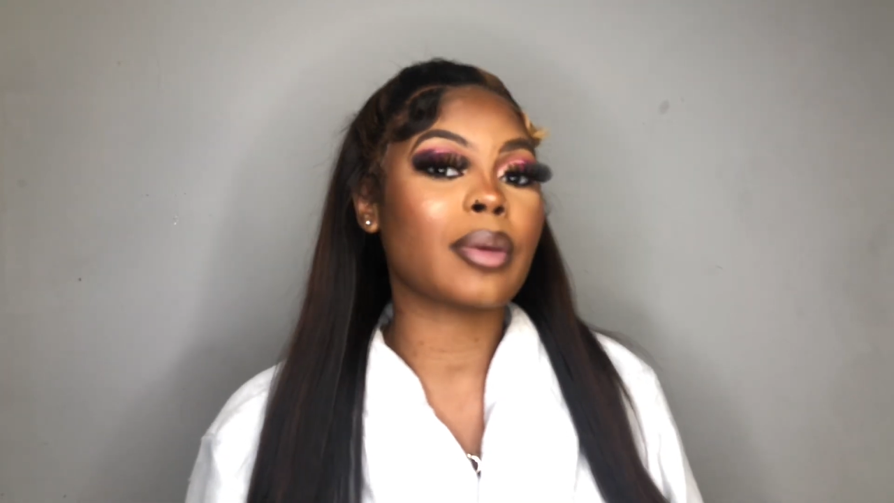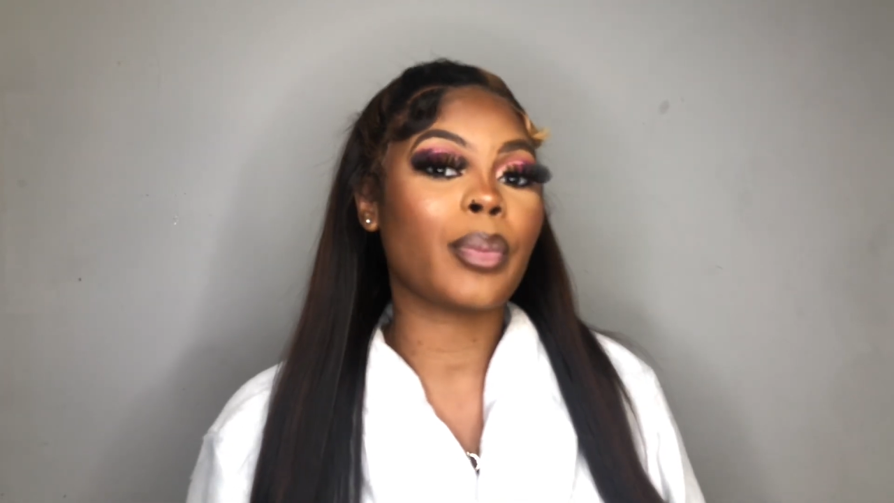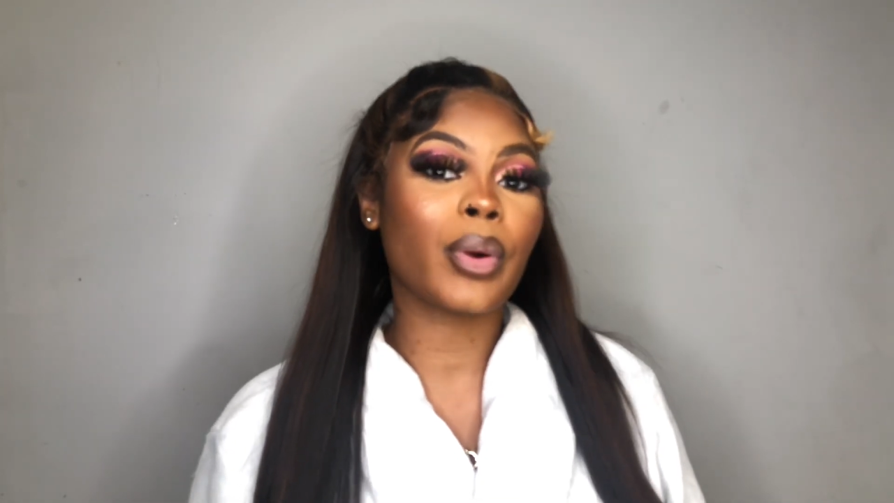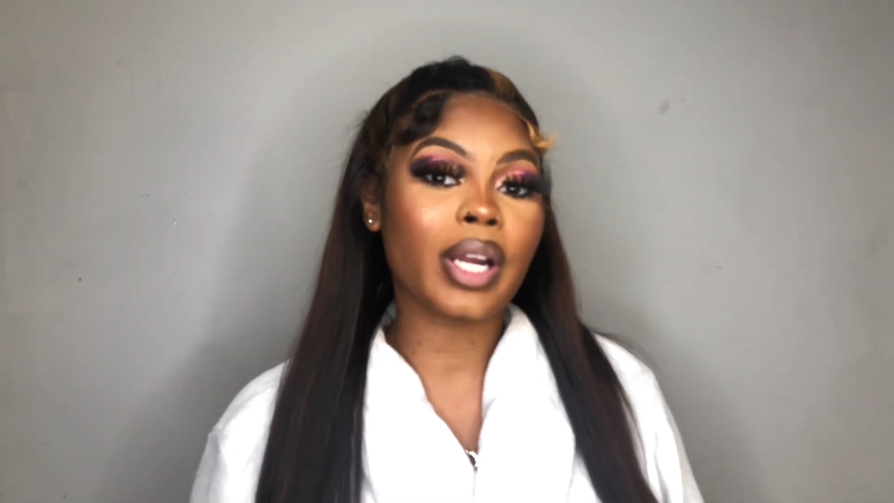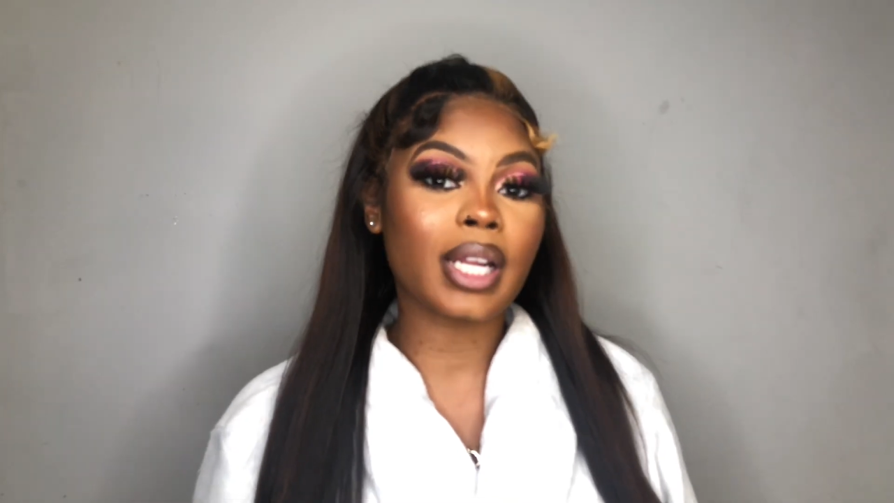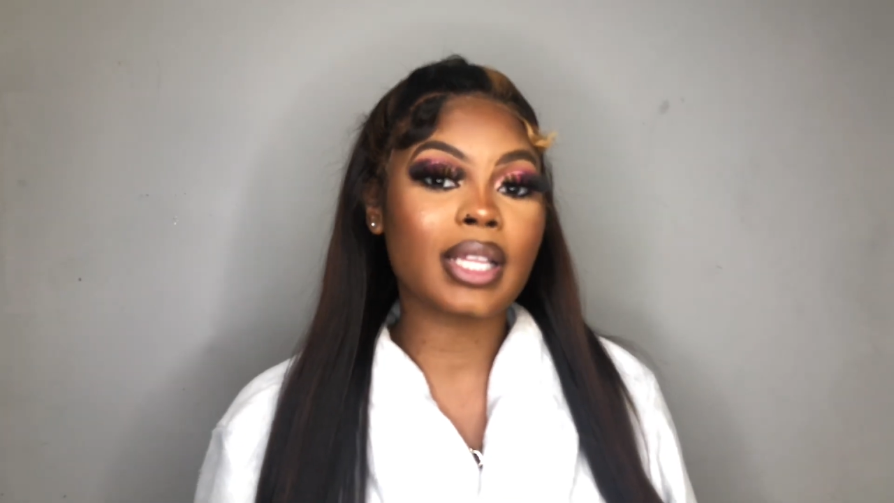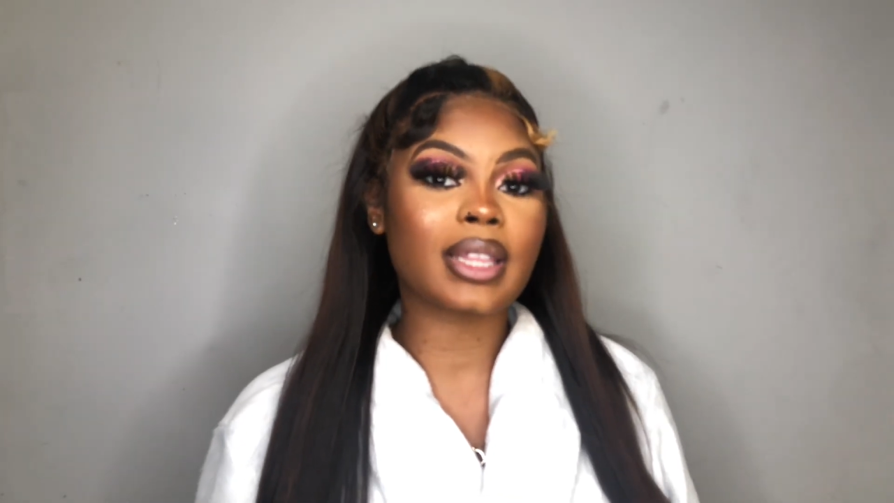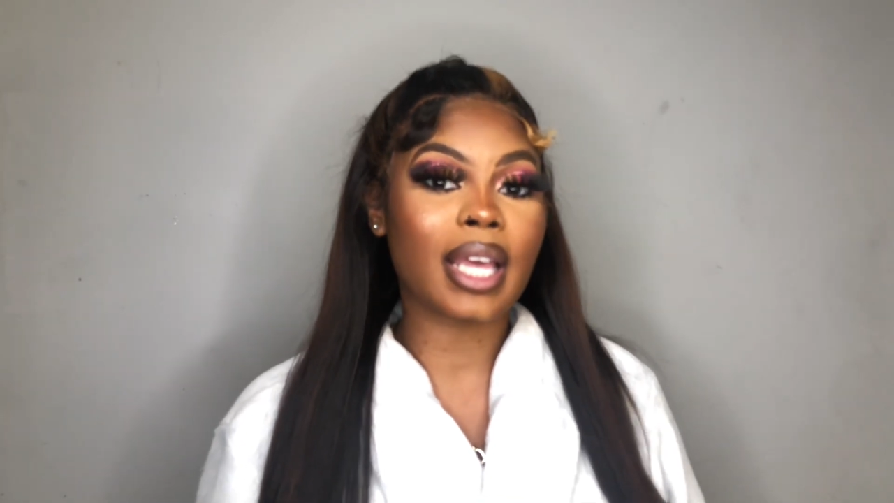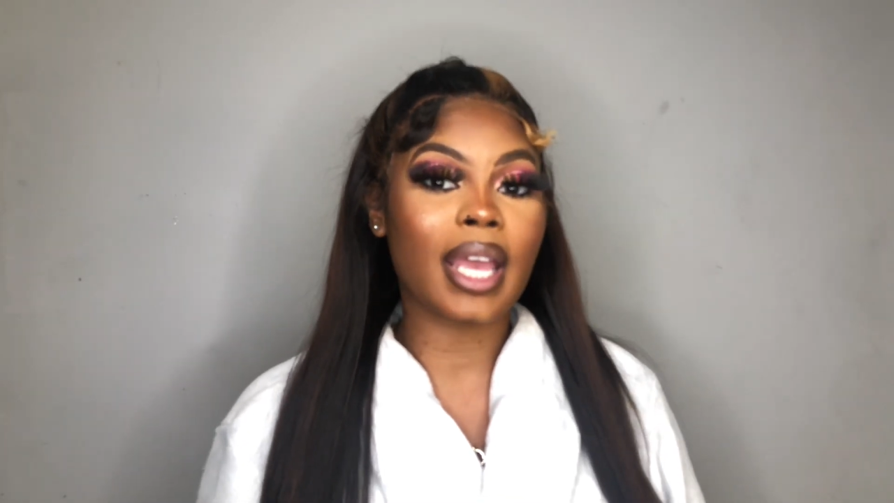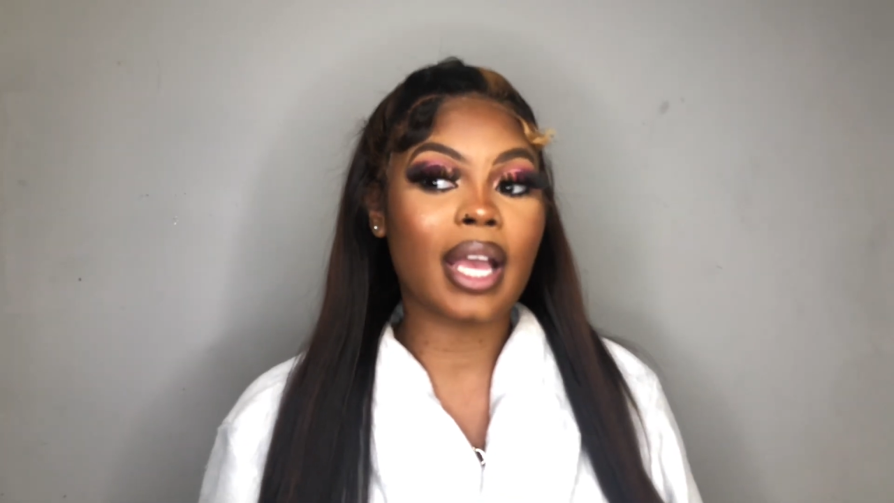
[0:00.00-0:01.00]
important
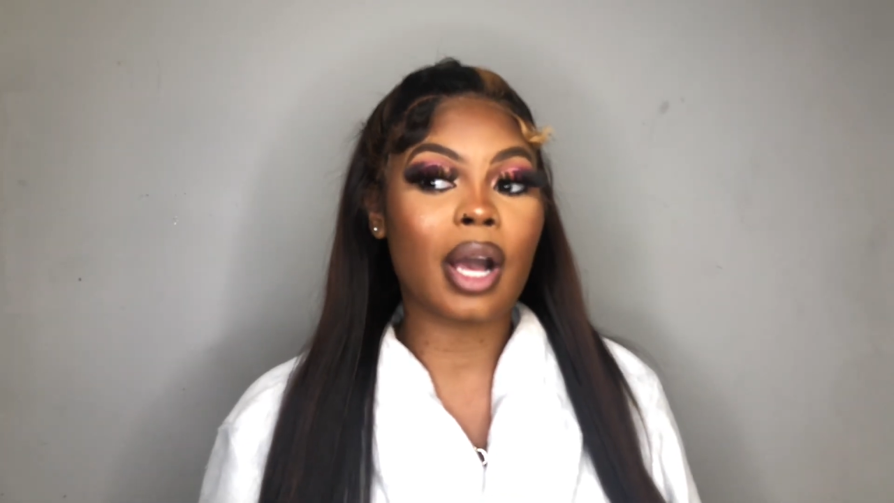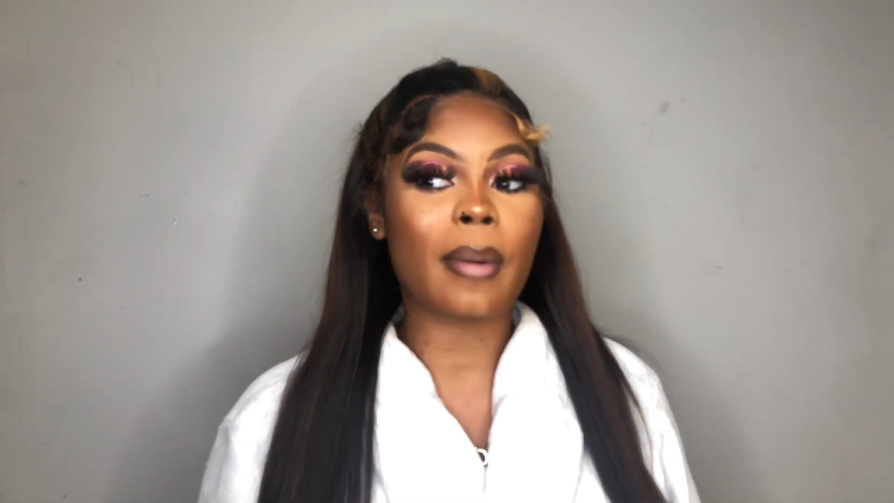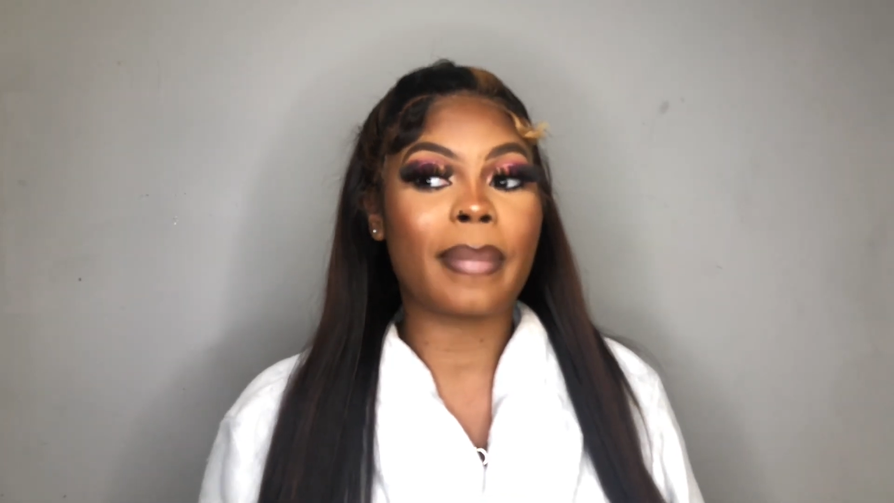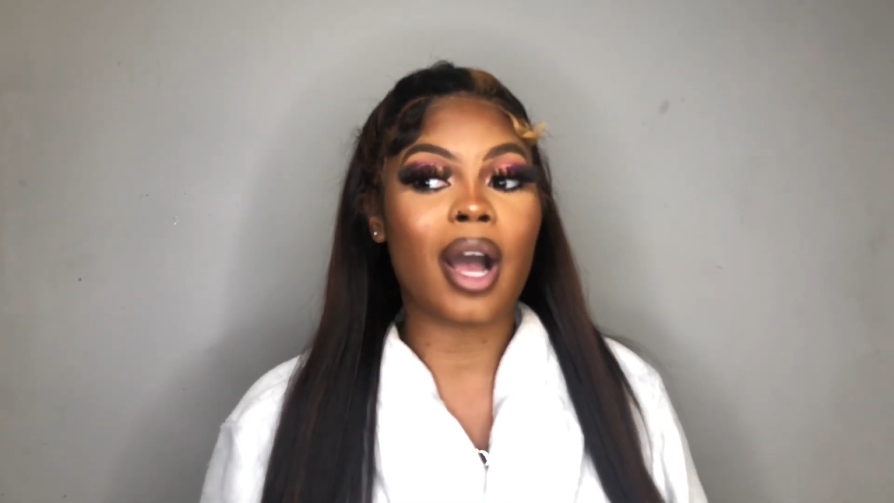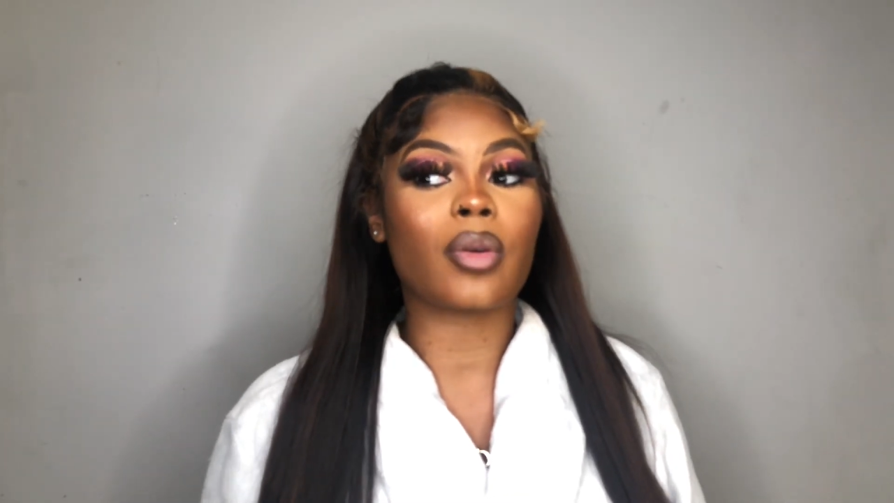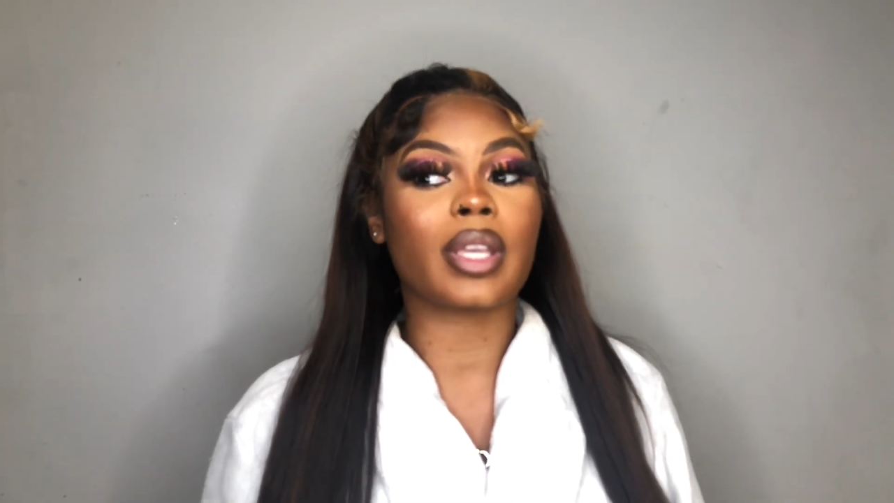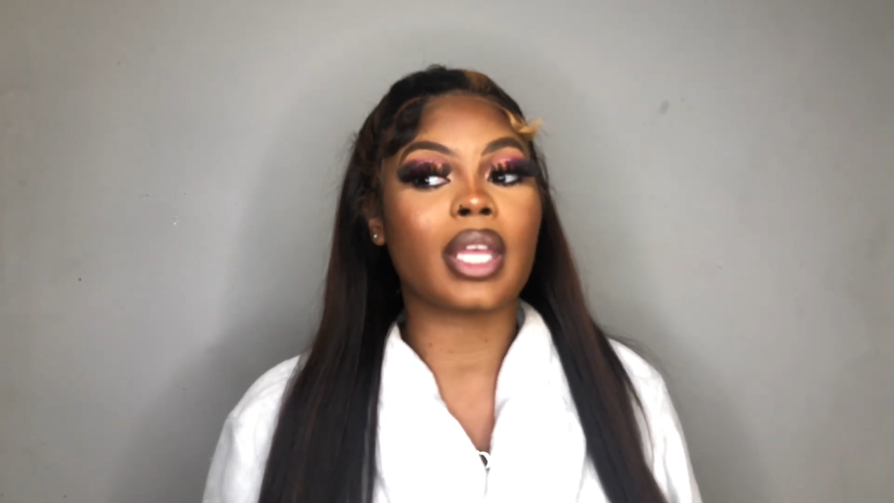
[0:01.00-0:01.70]
thing about